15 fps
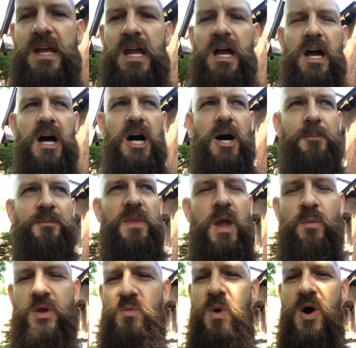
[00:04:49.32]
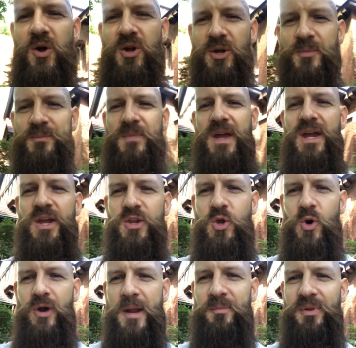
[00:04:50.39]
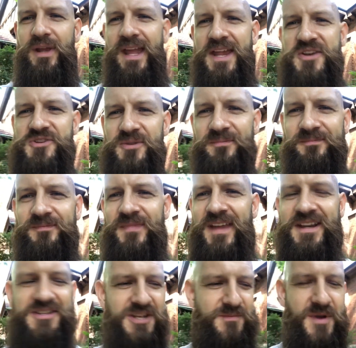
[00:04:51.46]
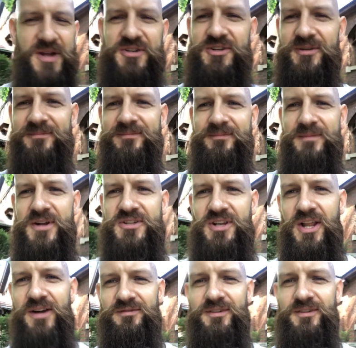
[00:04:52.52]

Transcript: And we welcome your application. Thanks so much, and much love.